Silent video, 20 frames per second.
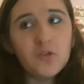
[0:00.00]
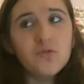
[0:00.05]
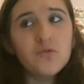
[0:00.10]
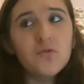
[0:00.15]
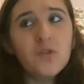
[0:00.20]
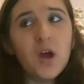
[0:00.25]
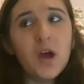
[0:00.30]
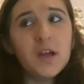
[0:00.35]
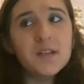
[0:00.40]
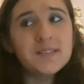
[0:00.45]

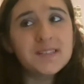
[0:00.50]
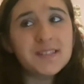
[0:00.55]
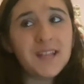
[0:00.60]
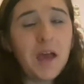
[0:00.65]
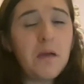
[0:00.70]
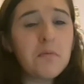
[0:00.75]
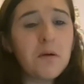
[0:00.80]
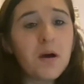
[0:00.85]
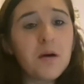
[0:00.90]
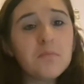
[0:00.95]
a step
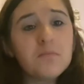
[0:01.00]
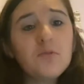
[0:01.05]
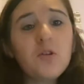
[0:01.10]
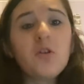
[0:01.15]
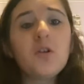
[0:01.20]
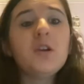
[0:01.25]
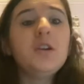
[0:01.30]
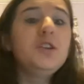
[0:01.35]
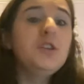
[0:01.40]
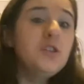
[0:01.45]
up, not a
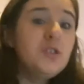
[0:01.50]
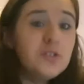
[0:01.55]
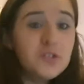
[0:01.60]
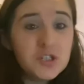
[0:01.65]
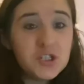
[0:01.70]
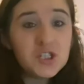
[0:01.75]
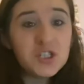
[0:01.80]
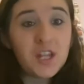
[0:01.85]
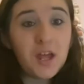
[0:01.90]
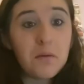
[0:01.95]

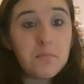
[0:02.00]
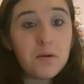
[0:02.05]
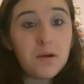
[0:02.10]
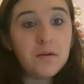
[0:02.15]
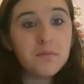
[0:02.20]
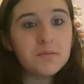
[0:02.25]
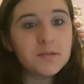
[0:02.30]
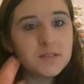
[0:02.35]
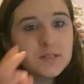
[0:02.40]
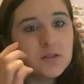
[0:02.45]
huge step
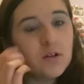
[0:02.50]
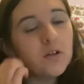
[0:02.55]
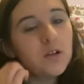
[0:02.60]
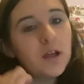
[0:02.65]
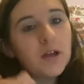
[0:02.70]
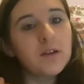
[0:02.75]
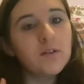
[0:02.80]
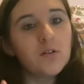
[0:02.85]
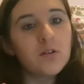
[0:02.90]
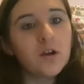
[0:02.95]
up. It's not
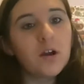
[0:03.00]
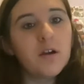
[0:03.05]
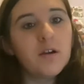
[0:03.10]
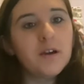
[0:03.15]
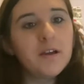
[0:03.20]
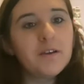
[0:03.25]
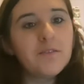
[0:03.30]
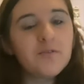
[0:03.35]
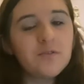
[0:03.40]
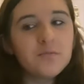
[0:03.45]
like you're
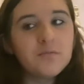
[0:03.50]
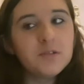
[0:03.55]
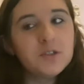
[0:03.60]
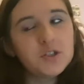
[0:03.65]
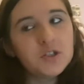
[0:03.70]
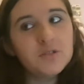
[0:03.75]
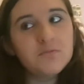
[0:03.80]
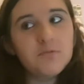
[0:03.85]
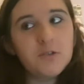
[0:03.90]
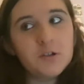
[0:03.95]
going from the
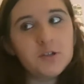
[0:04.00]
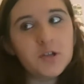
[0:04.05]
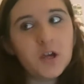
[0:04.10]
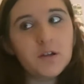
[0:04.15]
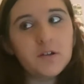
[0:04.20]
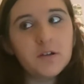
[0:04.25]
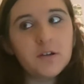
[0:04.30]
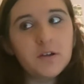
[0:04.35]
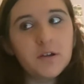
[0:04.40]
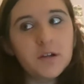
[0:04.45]
Duplo
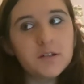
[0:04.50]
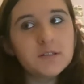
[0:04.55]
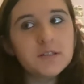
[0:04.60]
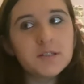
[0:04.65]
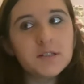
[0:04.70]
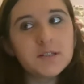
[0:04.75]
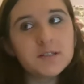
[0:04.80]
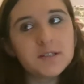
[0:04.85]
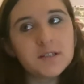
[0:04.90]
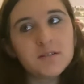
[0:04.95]
Dino
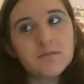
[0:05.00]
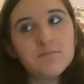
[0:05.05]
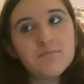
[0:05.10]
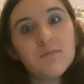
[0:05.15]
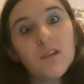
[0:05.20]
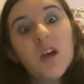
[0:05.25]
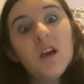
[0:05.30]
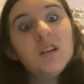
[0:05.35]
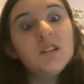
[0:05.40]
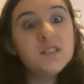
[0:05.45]
coaster to
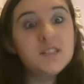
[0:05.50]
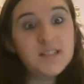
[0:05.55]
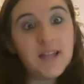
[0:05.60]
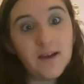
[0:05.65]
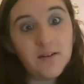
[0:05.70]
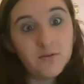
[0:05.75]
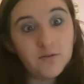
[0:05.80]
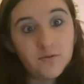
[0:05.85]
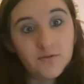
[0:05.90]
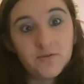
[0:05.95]

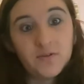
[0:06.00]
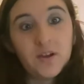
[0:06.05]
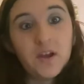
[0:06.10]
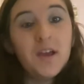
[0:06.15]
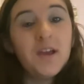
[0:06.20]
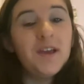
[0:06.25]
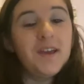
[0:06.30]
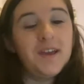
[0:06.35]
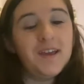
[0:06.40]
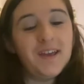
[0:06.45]
Stealth,
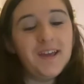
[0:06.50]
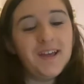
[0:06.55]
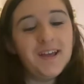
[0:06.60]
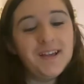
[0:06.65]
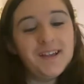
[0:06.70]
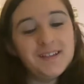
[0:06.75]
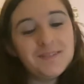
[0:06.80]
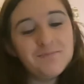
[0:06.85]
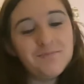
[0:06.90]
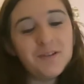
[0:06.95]

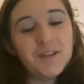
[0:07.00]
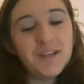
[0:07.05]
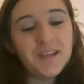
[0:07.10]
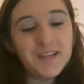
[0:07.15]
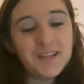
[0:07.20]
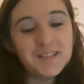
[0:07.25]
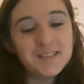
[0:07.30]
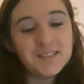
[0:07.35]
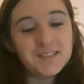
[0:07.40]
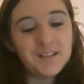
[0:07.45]
but it
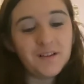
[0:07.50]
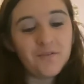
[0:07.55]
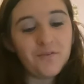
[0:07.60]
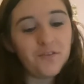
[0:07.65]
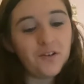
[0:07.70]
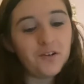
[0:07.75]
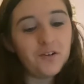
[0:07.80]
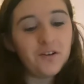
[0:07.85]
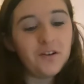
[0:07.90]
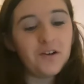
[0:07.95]
is
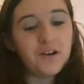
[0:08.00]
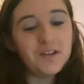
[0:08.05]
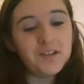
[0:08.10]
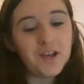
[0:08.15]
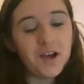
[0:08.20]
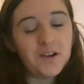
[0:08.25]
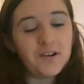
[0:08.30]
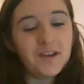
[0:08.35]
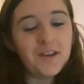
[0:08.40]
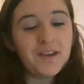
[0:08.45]
for a
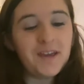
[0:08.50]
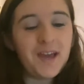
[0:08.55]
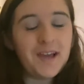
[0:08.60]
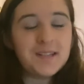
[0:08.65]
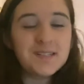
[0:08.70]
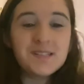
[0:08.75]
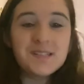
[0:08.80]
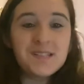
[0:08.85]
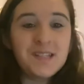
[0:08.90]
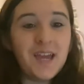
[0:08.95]
younger
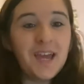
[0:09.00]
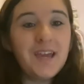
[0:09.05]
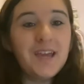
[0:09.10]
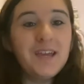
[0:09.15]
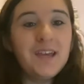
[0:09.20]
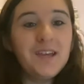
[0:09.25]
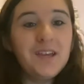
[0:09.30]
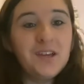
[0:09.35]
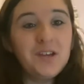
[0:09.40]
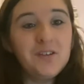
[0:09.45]
guest
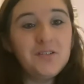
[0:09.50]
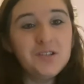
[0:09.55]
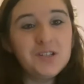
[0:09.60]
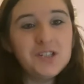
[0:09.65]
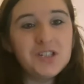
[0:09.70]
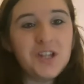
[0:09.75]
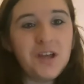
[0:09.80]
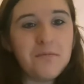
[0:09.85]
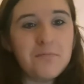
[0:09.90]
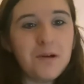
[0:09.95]
a huge
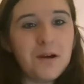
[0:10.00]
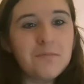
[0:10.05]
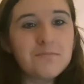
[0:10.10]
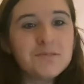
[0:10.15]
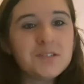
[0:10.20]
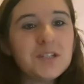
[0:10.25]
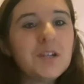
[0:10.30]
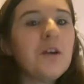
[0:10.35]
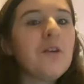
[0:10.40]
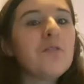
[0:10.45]
step up
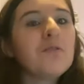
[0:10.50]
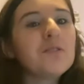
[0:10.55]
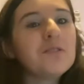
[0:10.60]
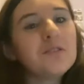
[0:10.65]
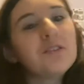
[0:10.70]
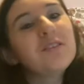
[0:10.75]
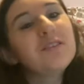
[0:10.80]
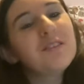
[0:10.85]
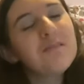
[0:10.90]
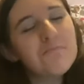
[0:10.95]
to go
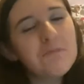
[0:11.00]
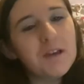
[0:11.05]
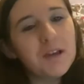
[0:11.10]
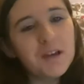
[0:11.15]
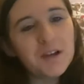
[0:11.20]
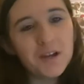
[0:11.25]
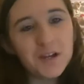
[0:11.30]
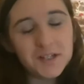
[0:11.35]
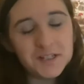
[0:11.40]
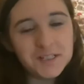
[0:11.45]
on the bigger
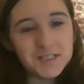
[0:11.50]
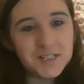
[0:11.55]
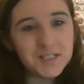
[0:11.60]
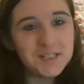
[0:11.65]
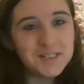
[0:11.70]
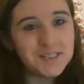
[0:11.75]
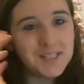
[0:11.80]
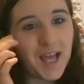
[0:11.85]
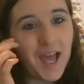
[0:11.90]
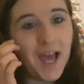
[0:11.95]

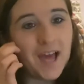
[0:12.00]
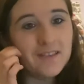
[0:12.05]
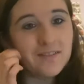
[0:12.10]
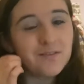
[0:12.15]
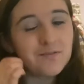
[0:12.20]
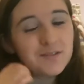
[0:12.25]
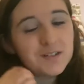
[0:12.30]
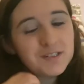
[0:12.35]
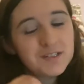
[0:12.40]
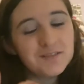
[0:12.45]
coasters at the
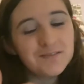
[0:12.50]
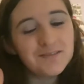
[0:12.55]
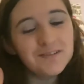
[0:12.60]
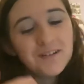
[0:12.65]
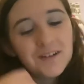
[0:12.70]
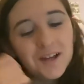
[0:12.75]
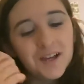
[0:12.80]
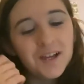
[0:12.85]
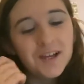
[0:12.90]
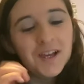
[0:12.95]
resort.
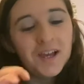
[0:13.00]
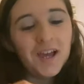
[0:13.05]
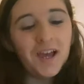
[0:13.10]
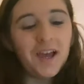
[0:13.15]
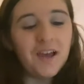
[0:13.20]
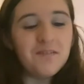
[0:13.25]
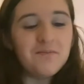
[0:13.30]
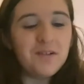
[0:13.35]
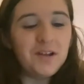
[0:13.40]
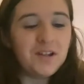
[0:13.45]

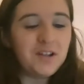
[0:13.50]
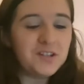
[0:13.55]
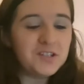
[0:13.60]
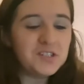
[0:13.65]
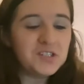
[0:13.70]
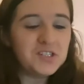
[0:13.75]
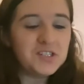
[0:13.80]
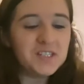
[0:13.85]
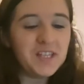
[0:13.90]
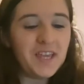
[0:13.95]
And I
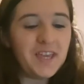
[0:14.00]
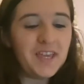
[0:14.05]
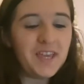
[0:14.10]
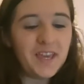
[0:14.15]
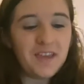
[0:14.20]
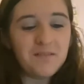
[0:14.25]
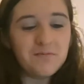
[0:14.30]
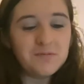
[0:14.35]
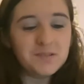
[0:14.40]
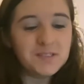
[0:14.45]
just think
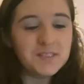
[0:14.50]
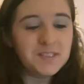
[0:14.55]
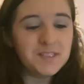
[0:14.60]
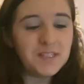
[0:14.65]
it was